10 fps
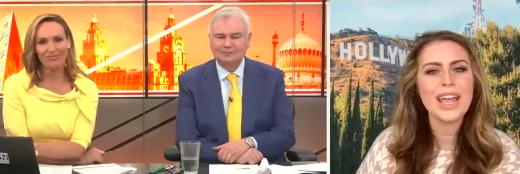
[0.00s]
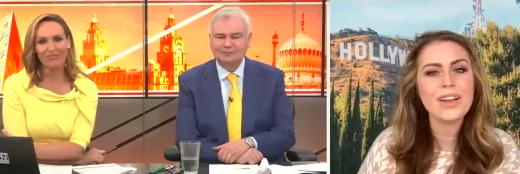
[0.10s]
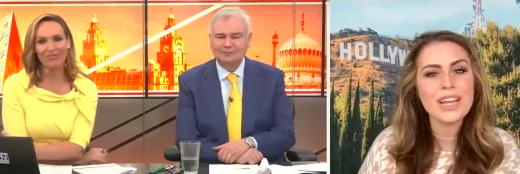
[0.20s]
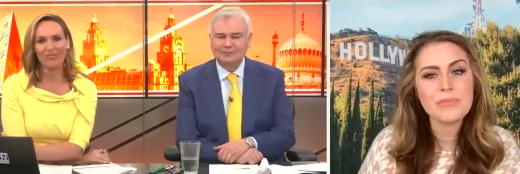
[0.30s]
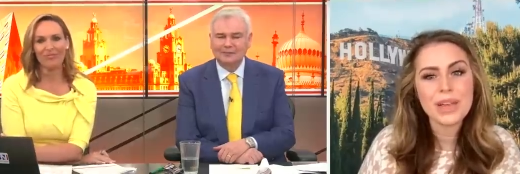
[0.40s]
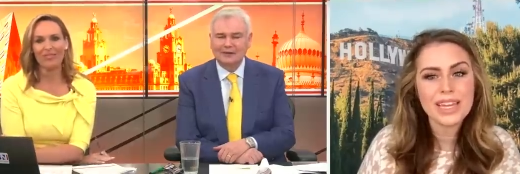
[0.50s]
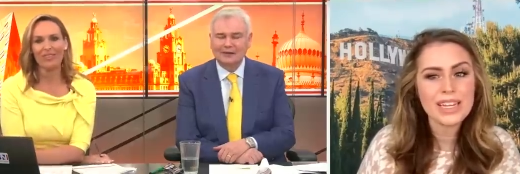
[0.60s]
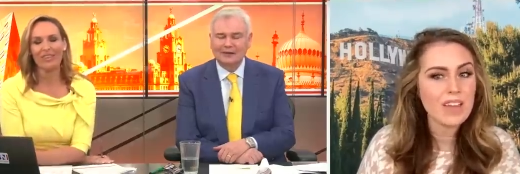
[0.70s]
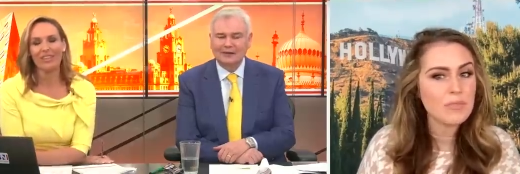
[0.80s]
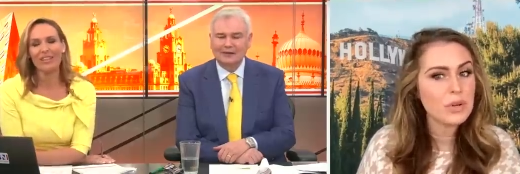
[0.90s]
Speaker 1: Harry and
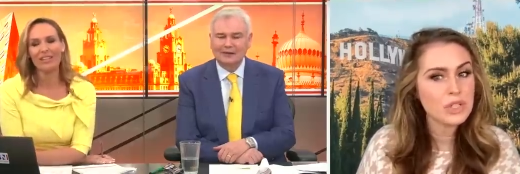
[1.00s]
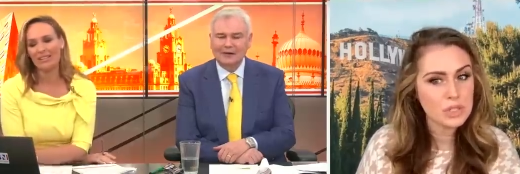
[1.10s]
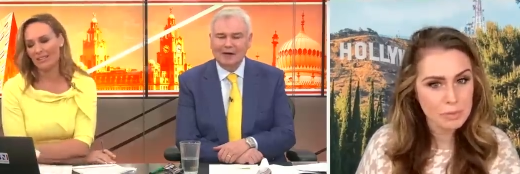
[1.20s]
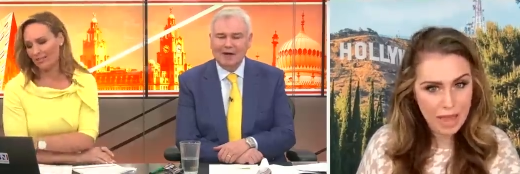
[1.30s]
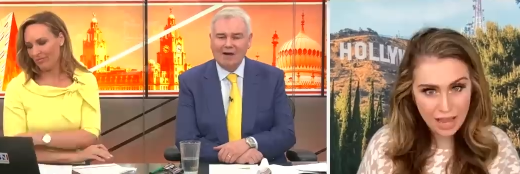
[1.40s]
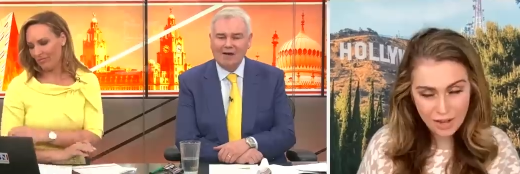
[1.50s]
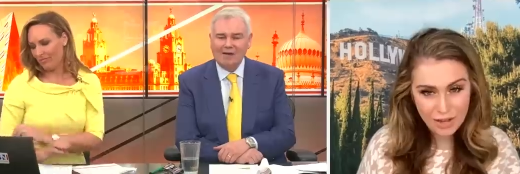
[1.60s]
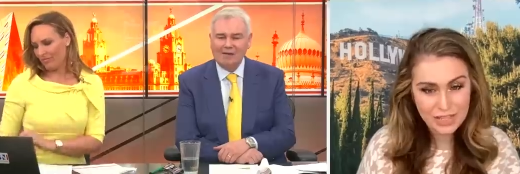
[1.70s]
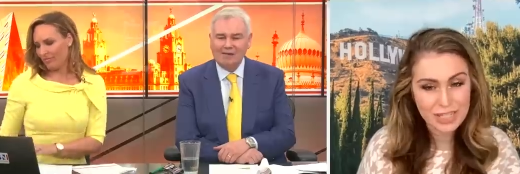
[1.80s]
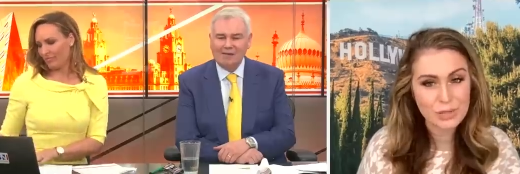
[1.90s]
Meghan have pushed back
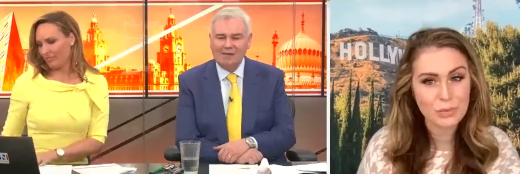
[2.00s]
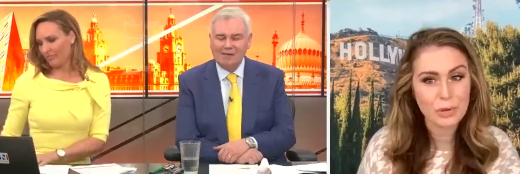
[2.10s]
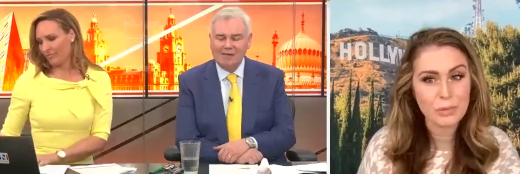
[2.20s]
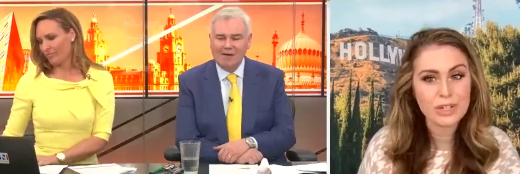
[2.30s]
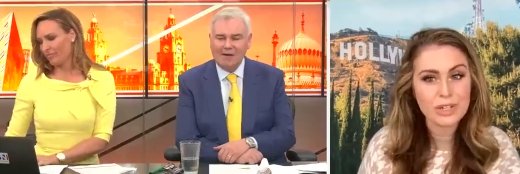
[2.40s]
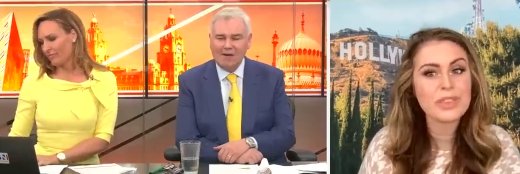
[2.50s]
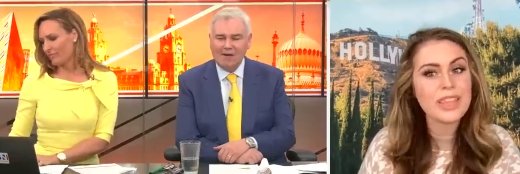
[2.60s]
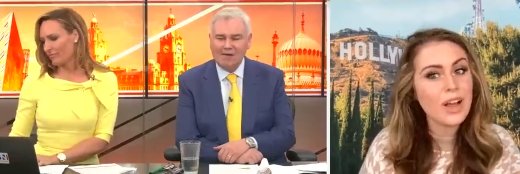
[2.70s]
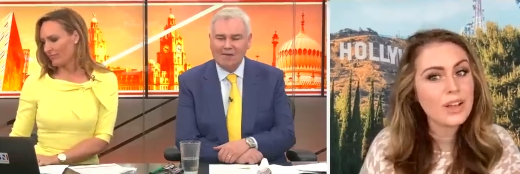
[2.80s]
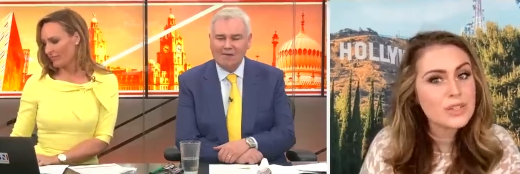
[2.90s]
on these rumors, but
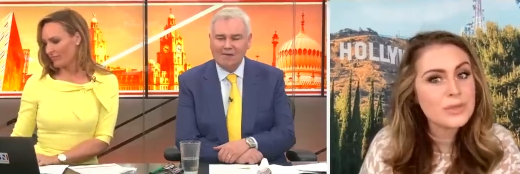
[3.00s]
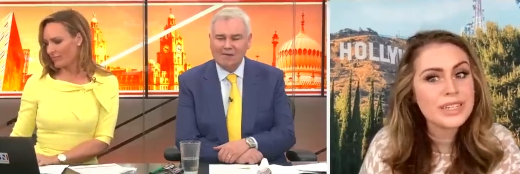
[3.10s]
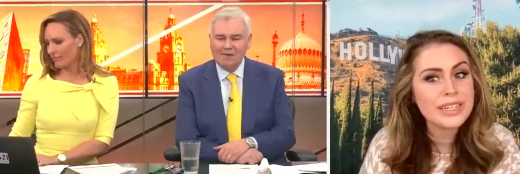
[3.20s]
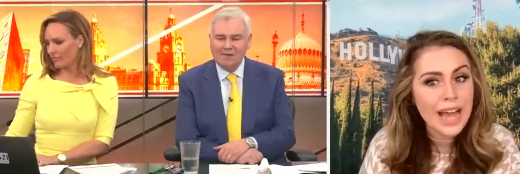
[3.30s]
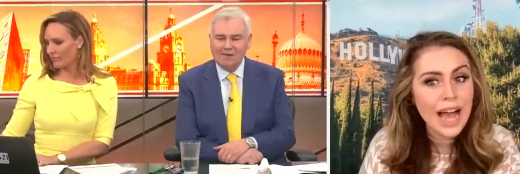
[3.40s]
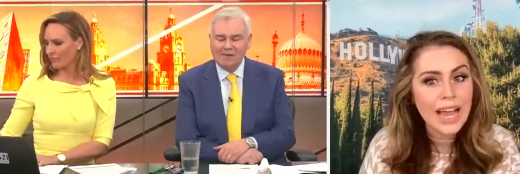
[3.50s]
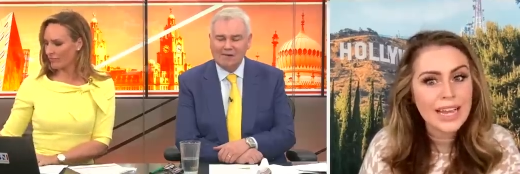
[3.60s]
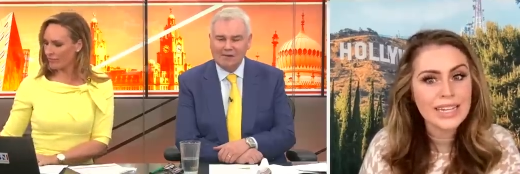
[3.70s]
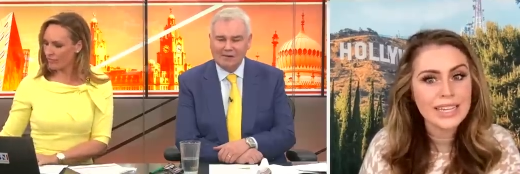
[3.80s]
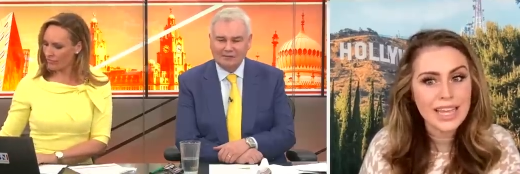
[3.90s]
they also
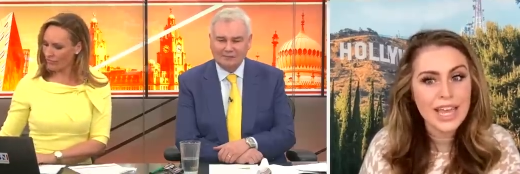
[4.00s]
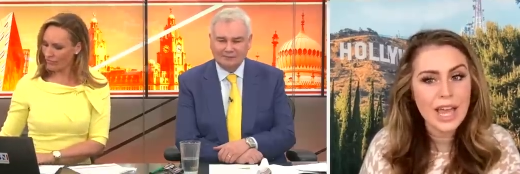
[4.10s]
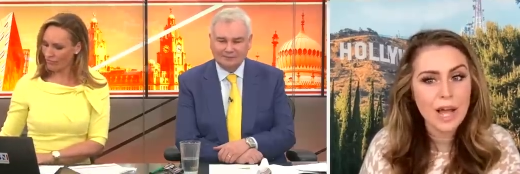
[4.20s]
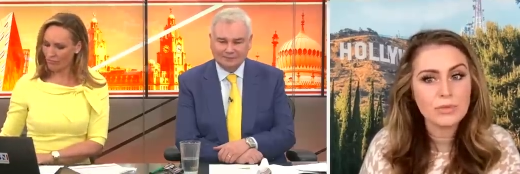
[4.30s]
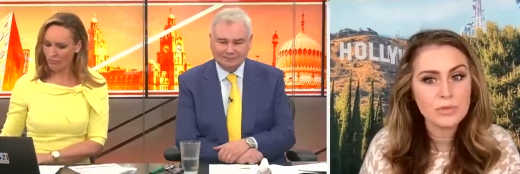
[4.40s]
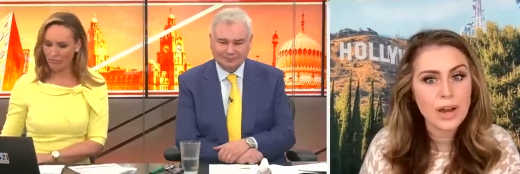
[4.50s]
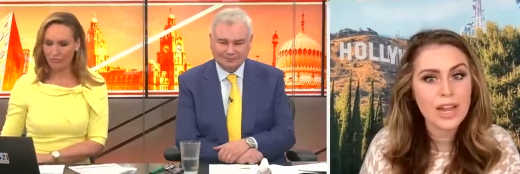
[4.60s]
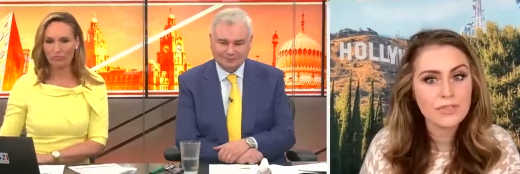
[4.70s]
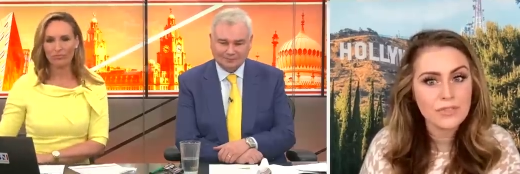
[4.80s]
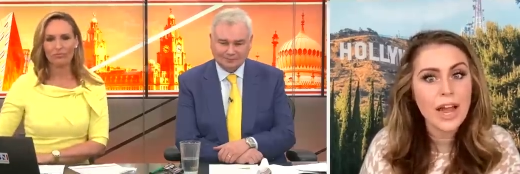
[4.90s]
denied that they helped
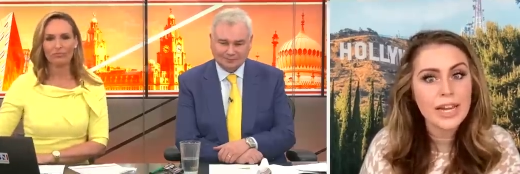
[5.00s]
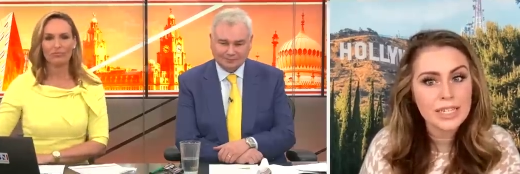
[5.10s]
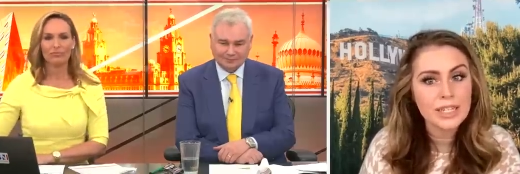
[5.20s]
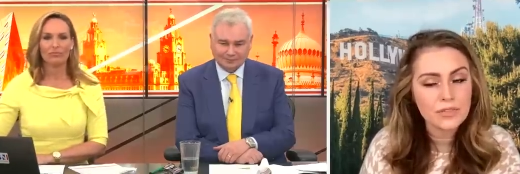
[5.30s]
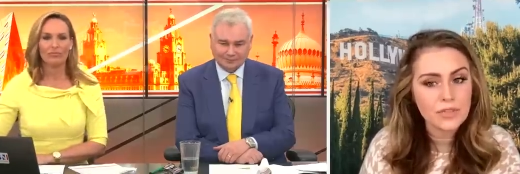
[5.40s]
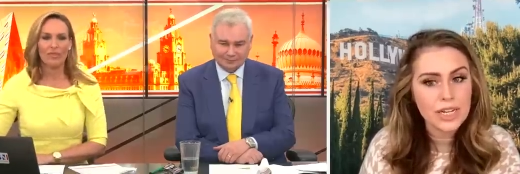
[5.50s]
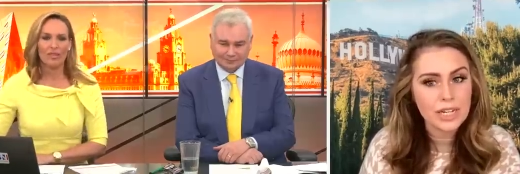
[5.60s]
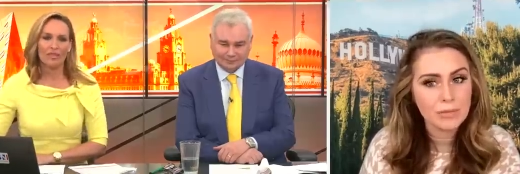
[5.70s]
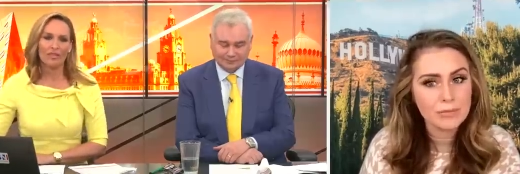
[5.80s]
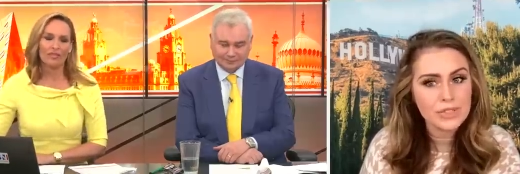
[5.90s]
write Finding Freedom.